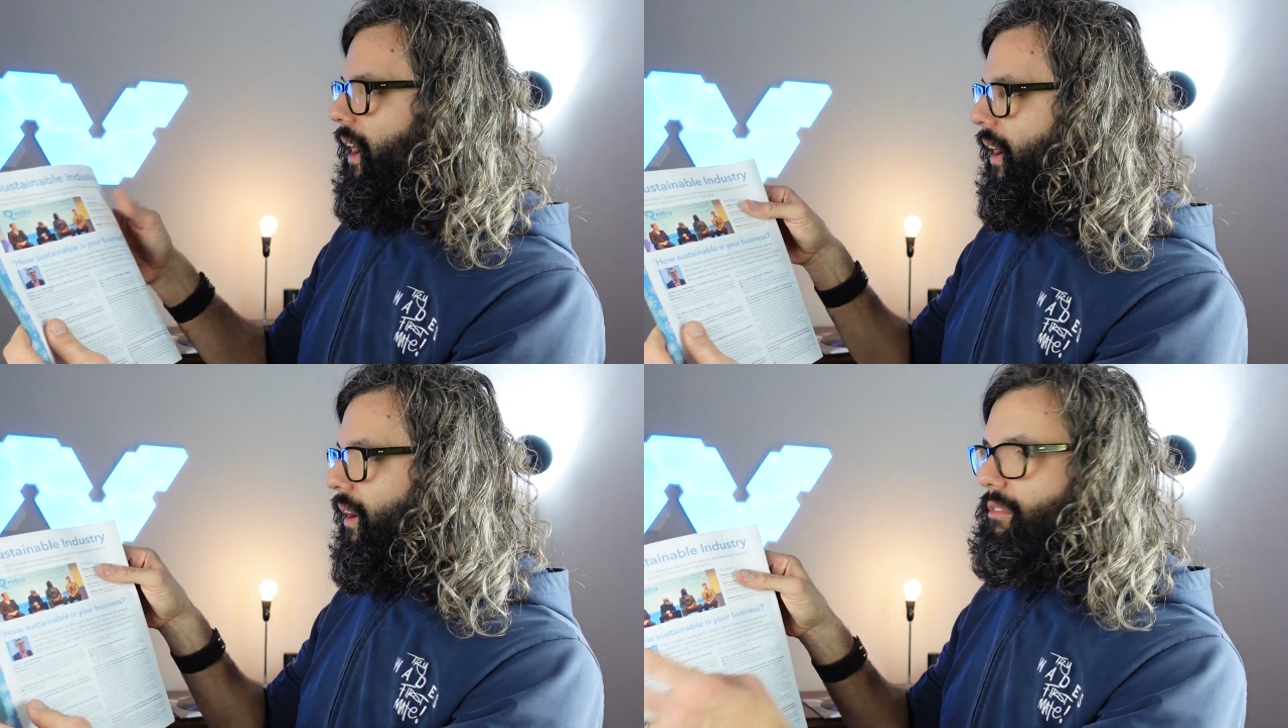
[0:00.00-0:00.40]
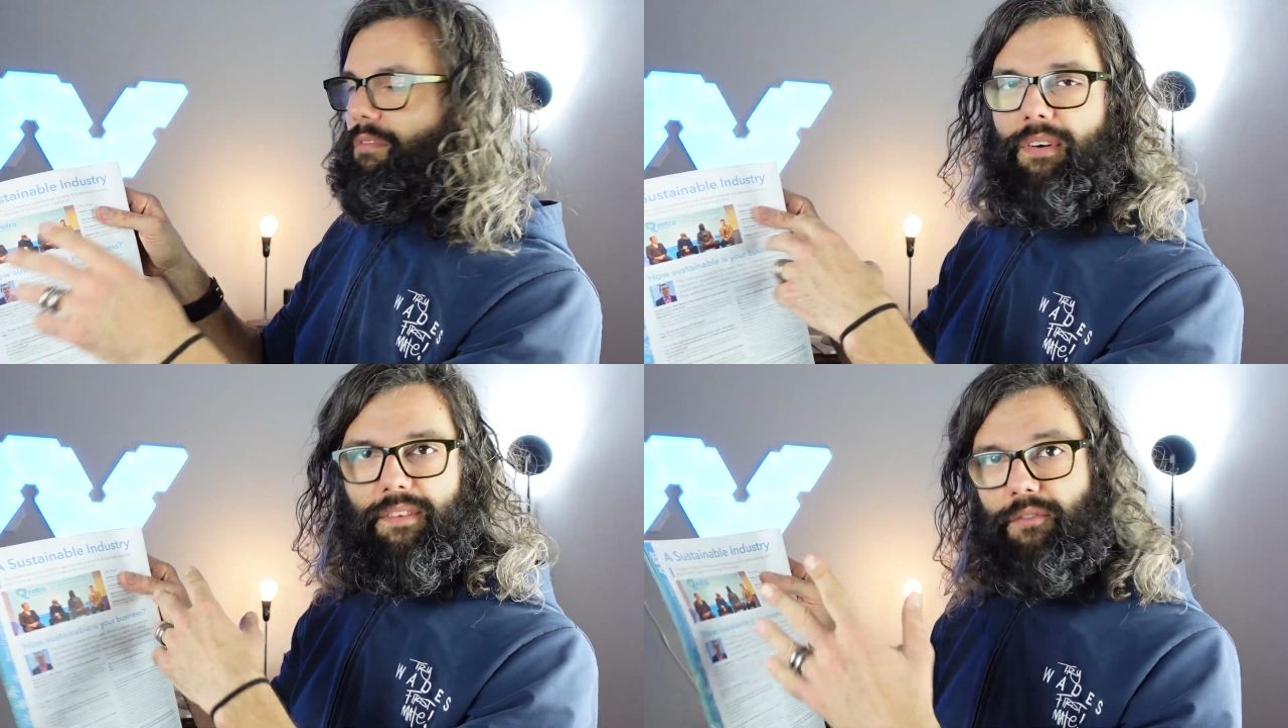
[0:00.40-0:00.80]

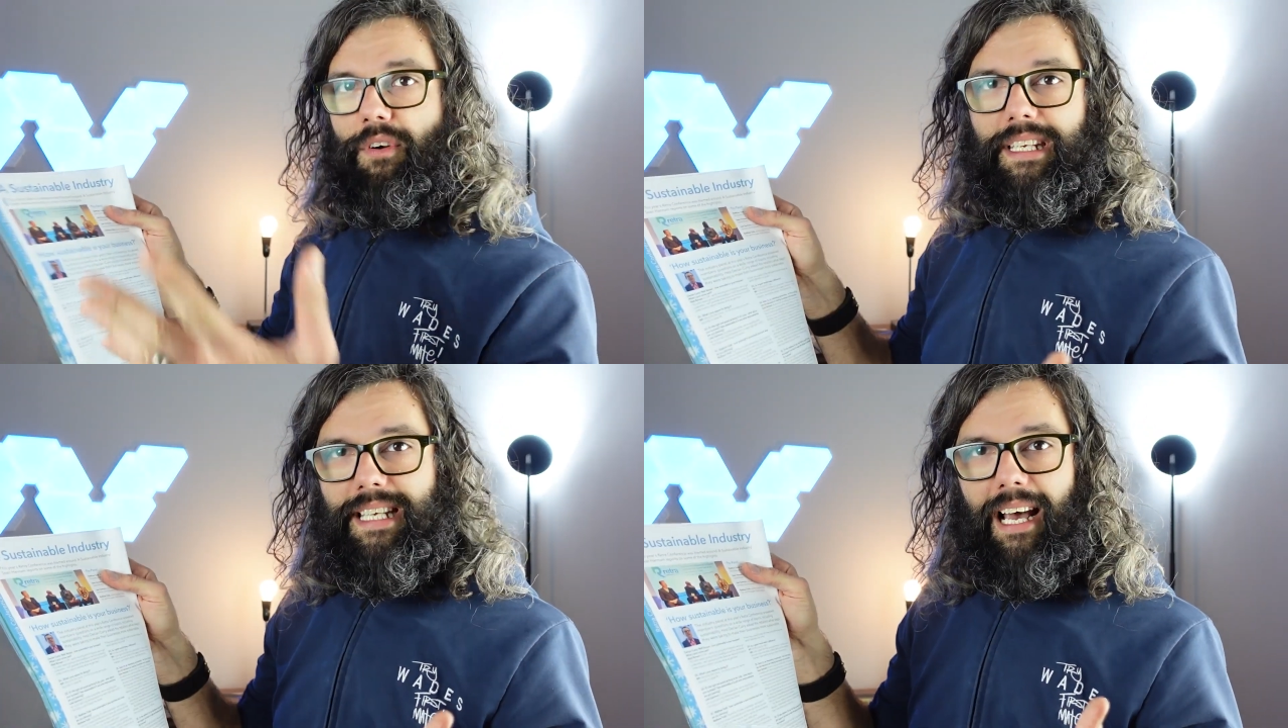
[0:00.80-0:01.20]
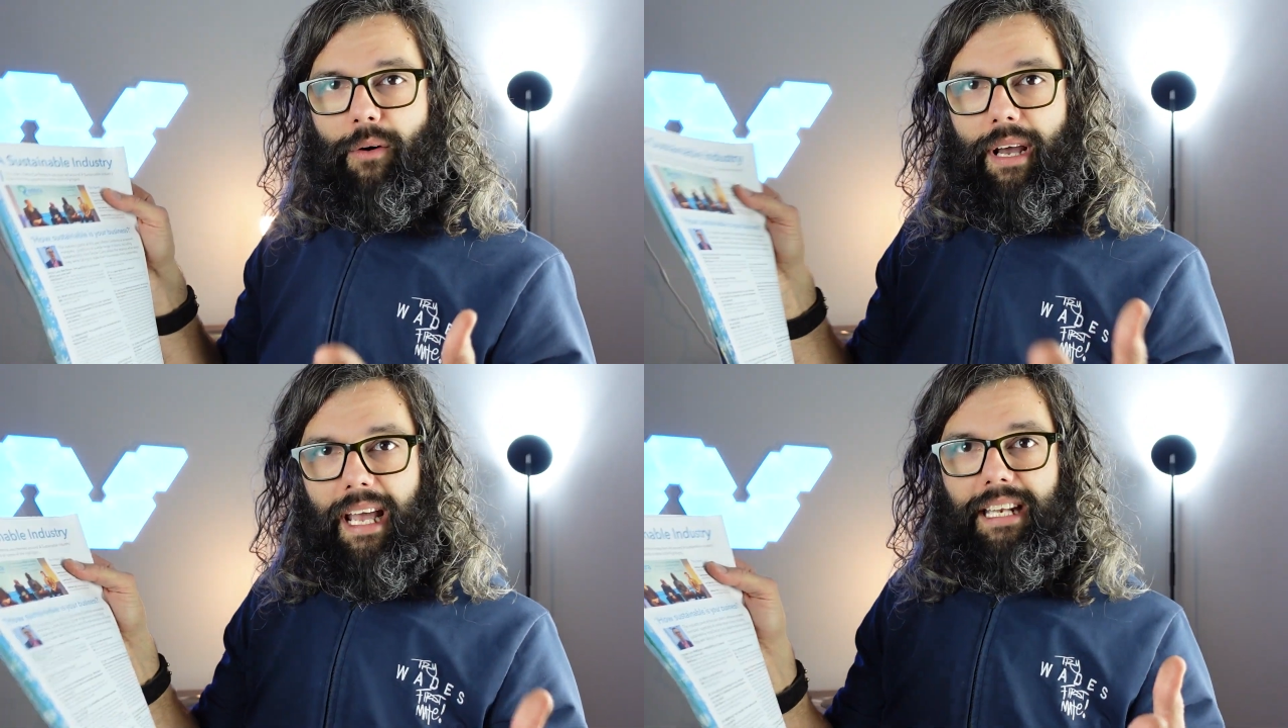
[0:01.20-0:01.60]
of the
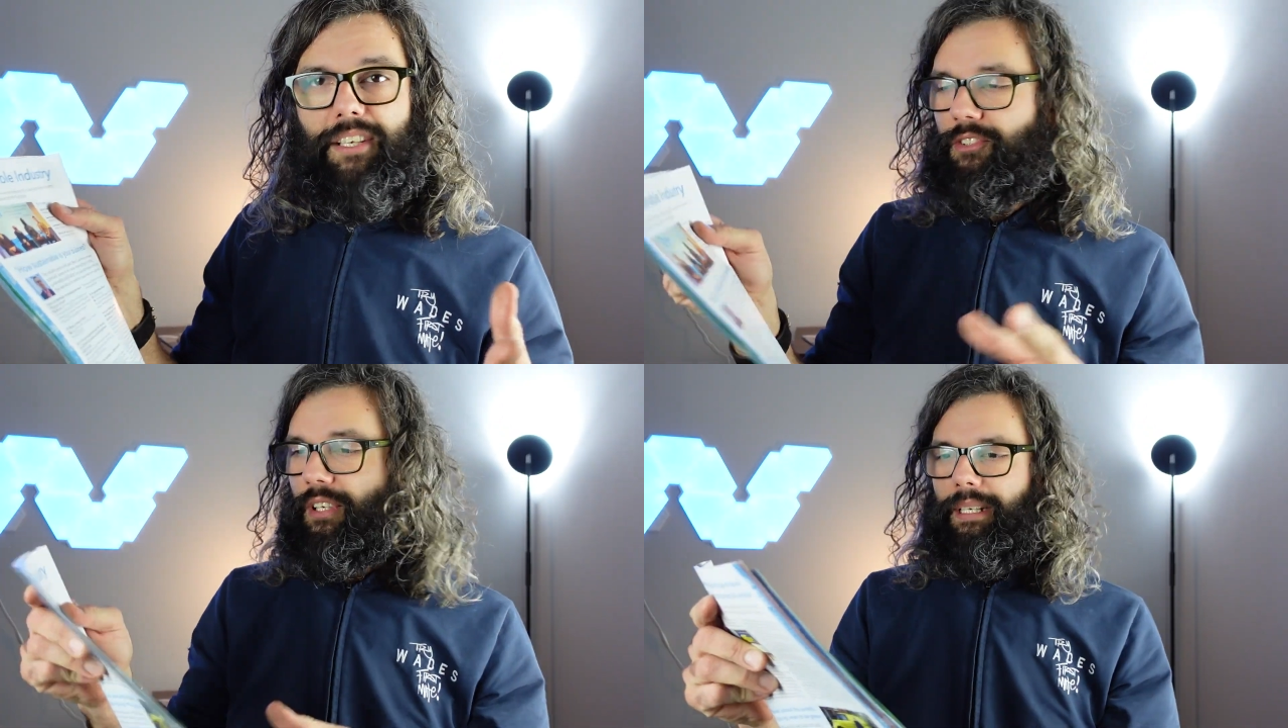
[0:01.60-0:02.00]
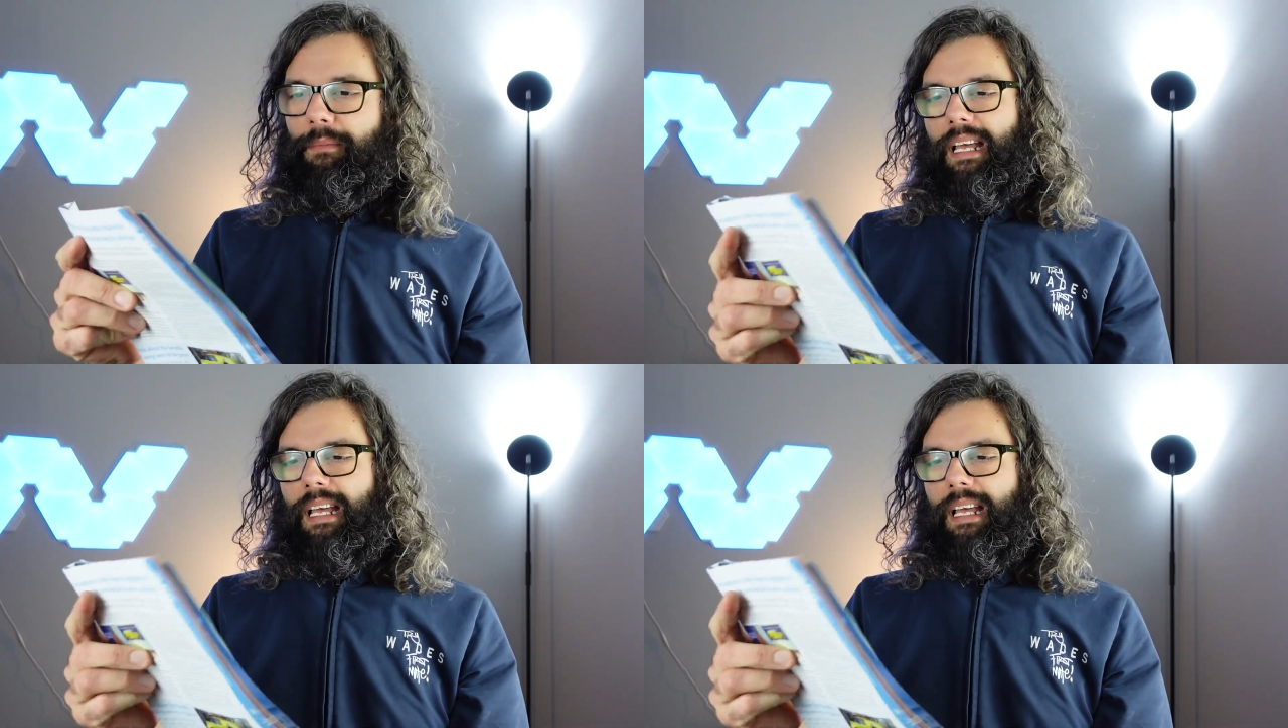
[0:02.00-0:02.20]
retail industry,